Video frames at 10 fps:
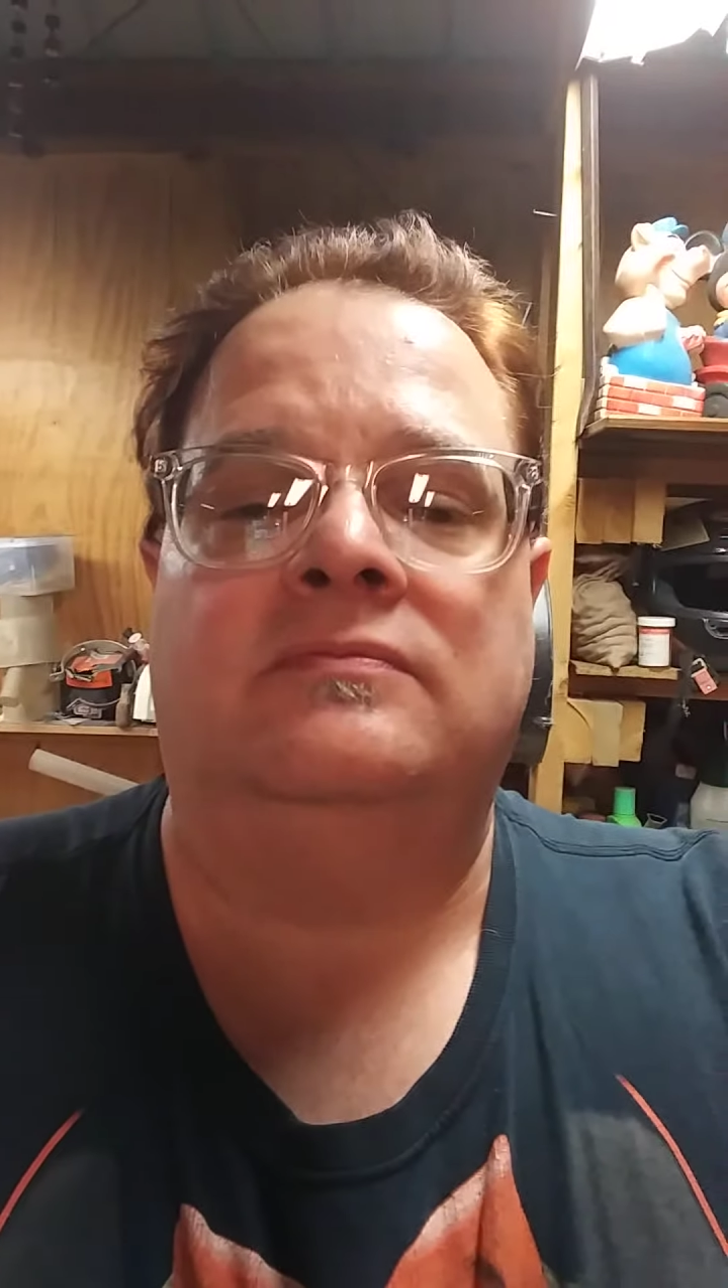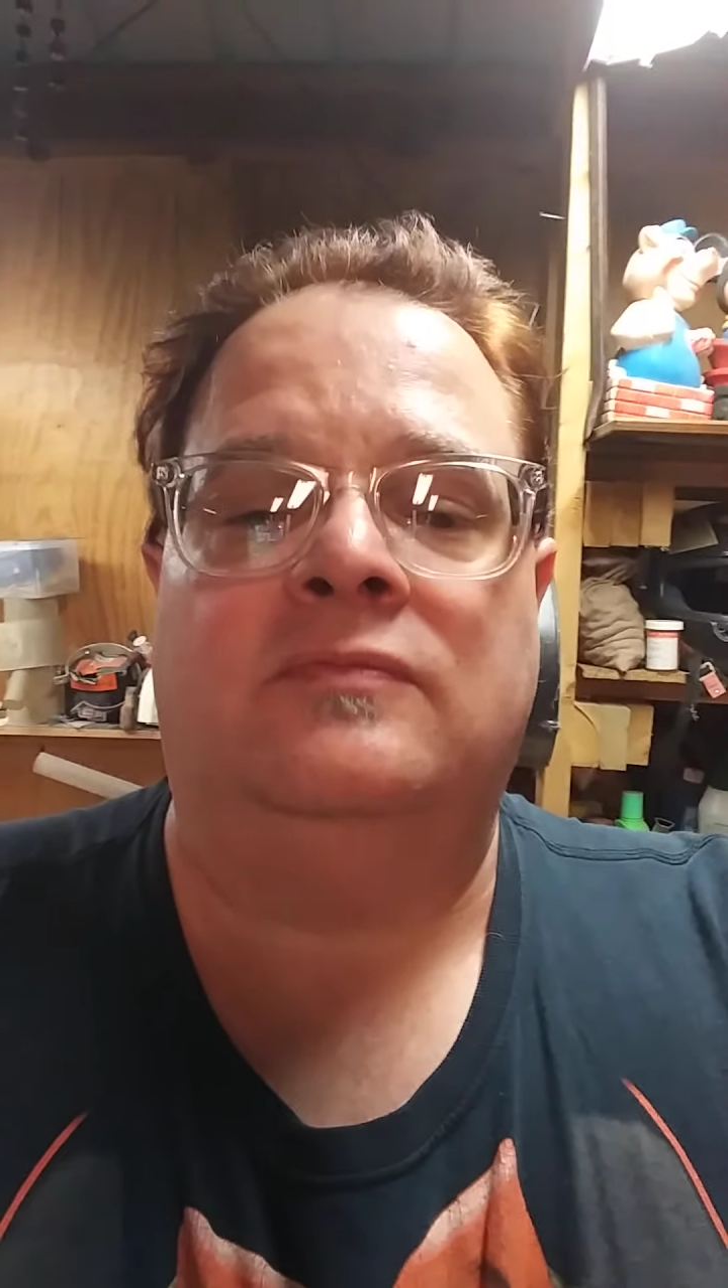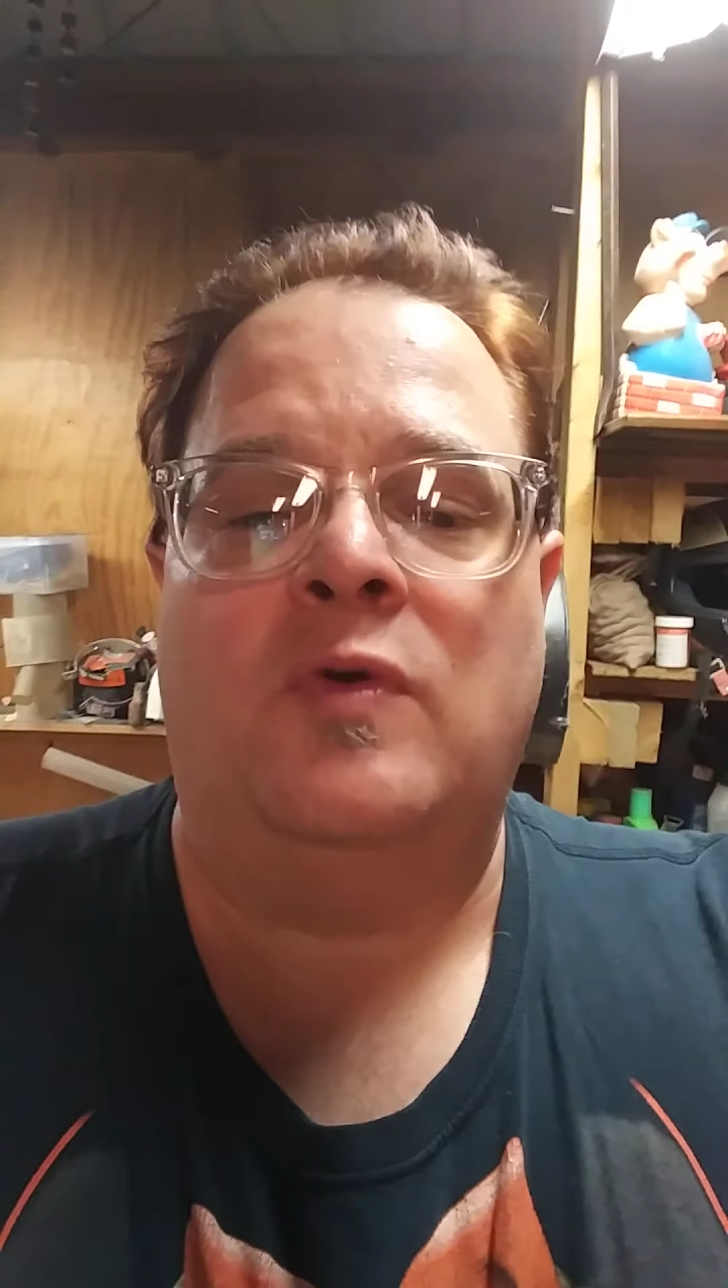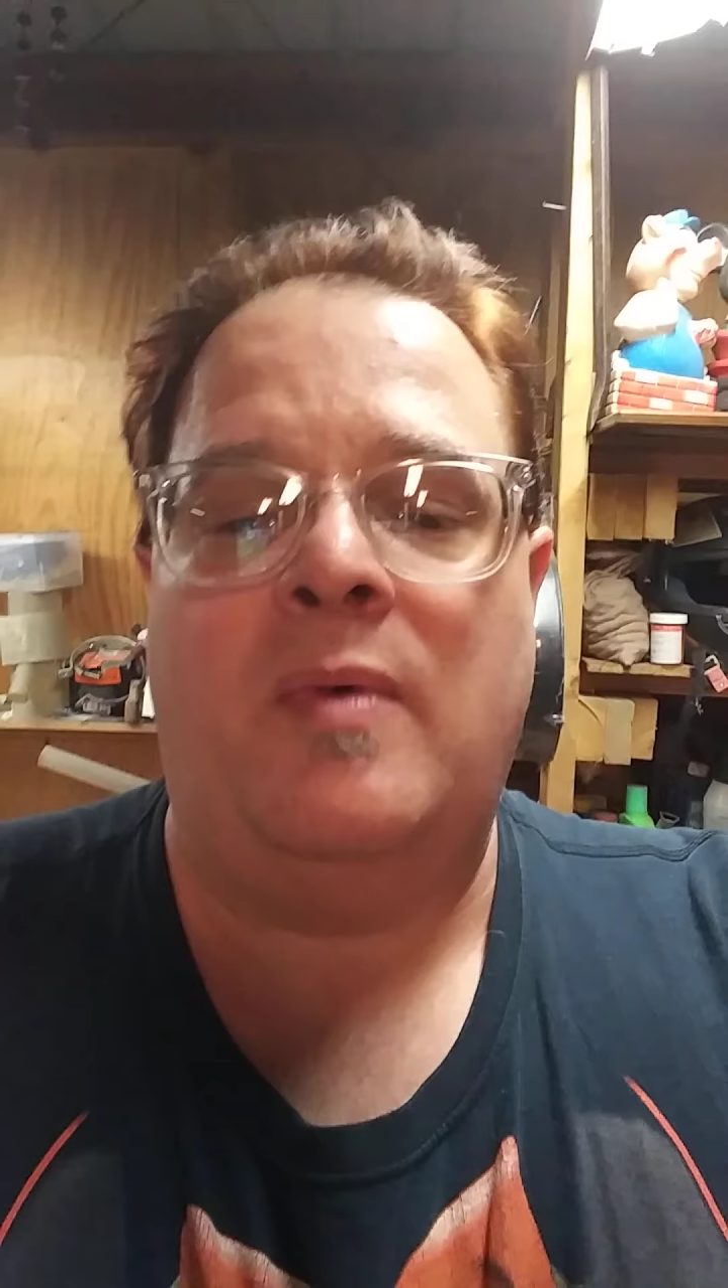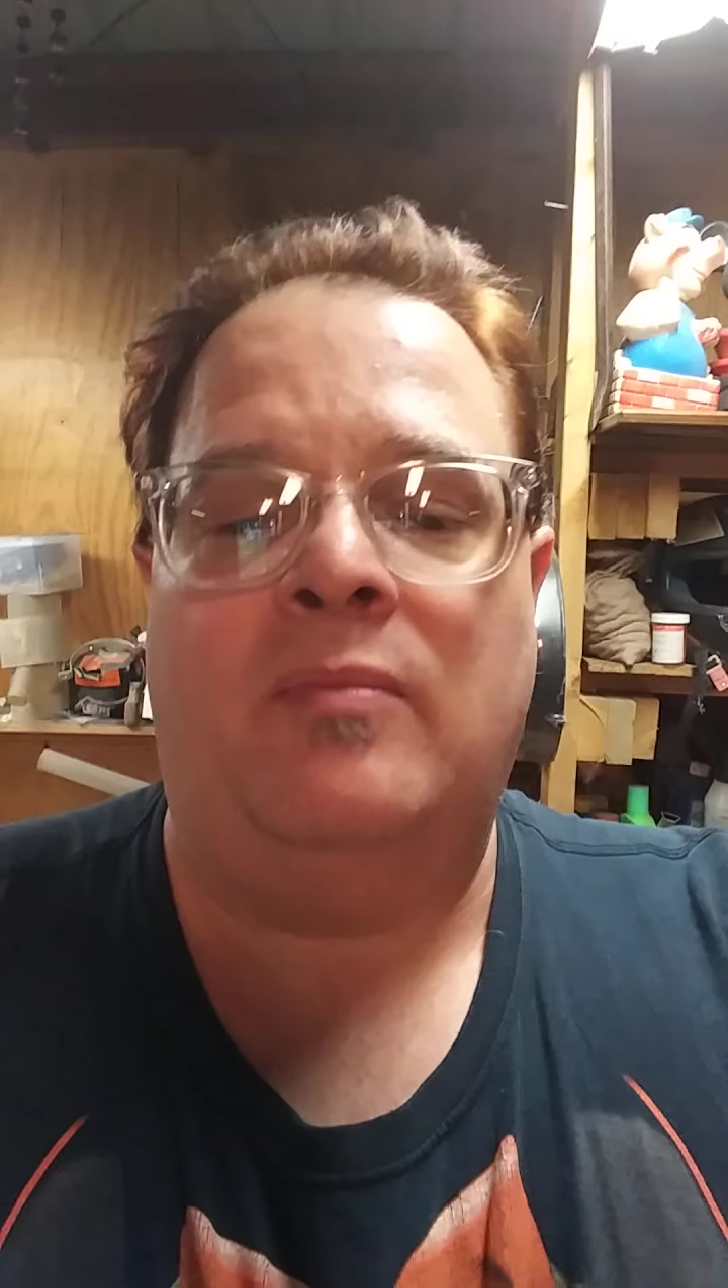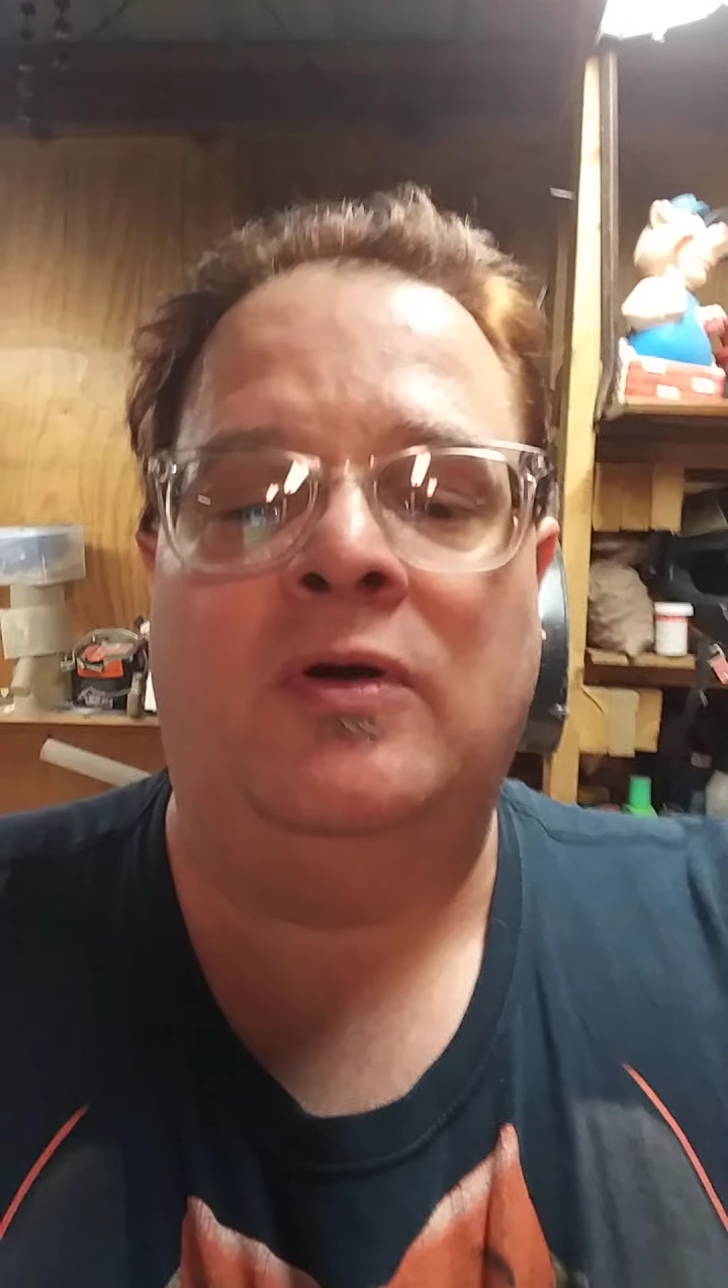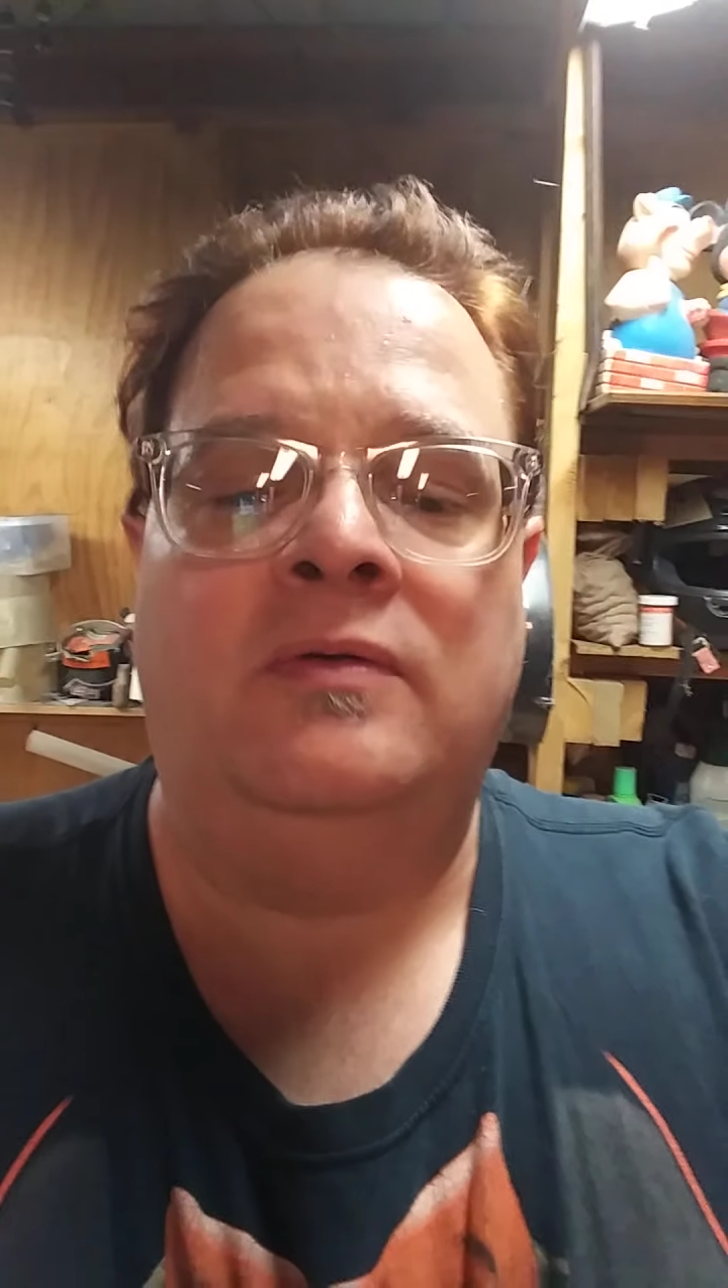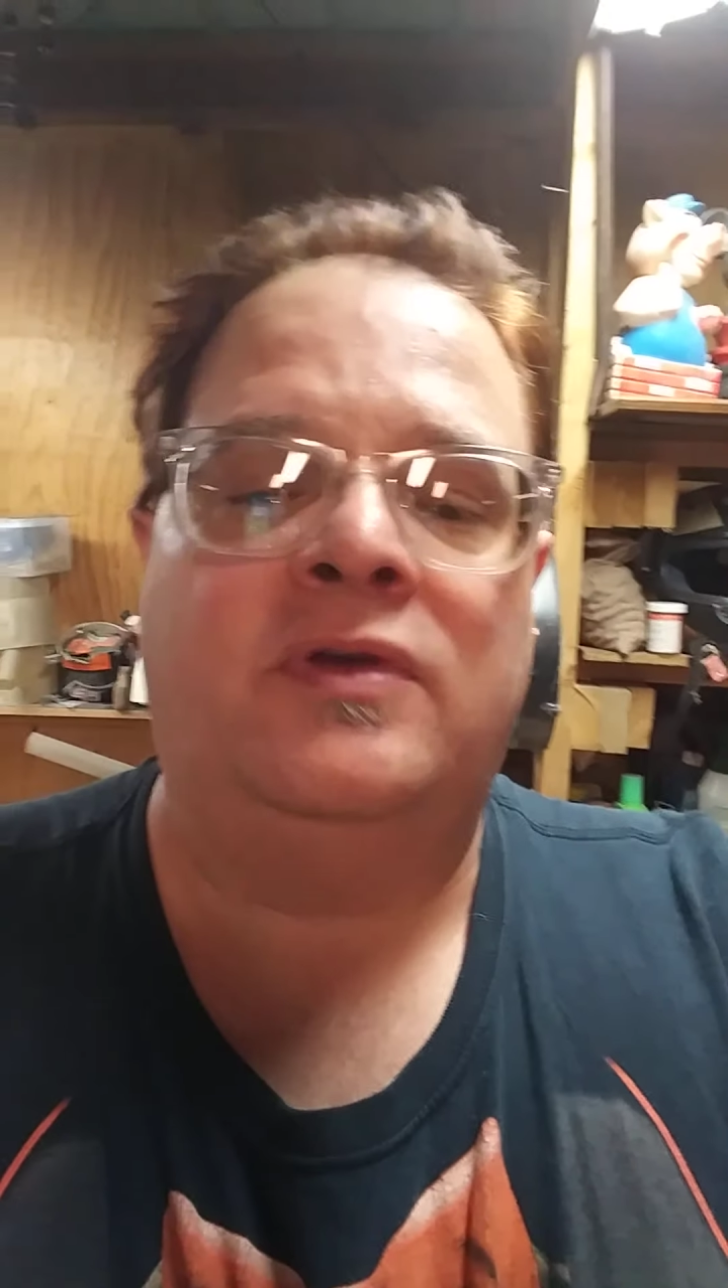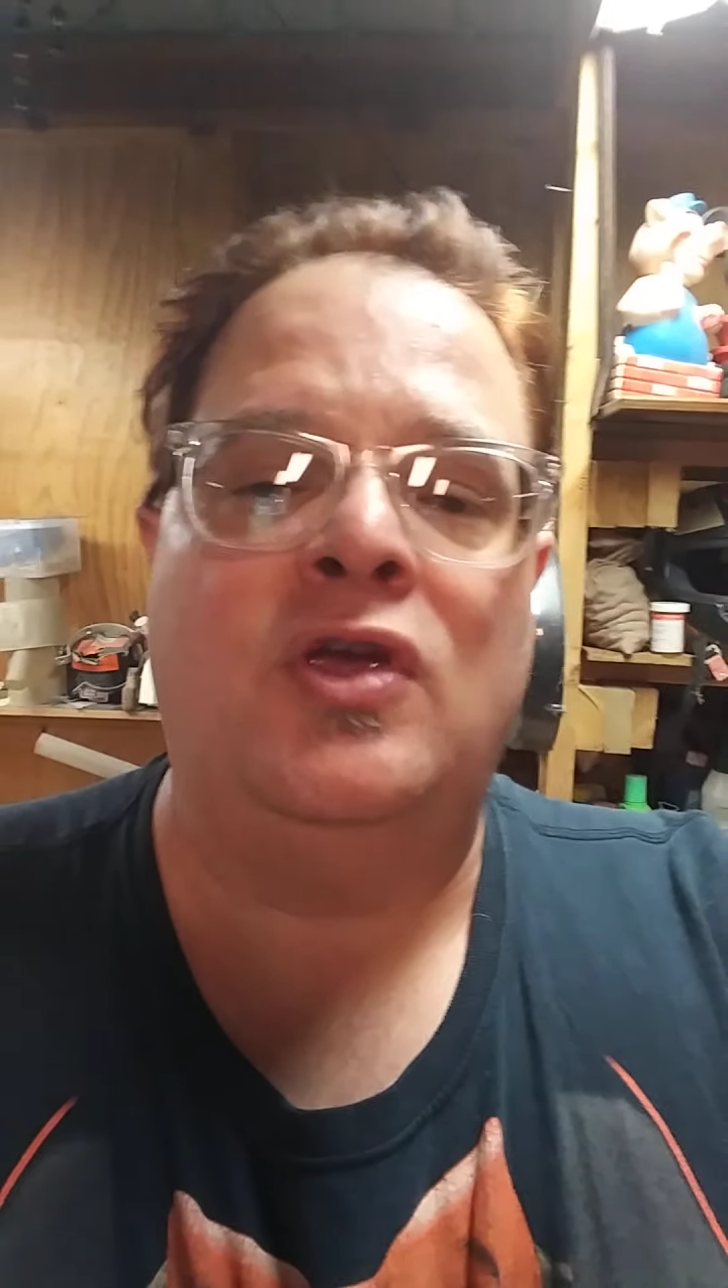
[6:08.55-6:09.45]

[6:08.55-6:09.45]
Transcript: Remember,